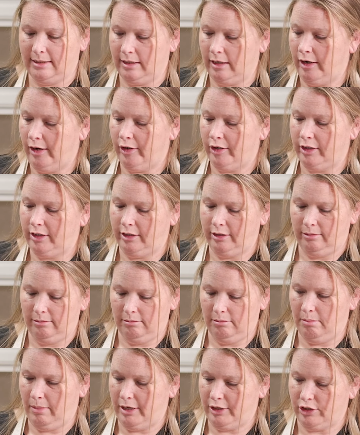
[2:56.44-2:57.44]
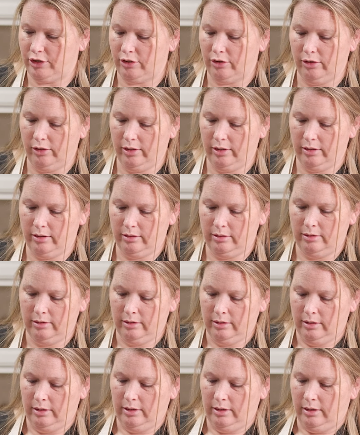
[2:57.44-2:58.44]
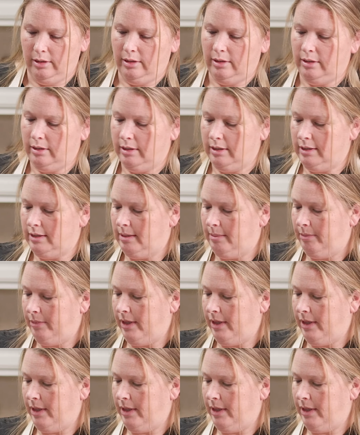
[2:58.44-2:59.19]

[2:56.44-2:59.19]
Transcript: that I already measured. I'm gonna dump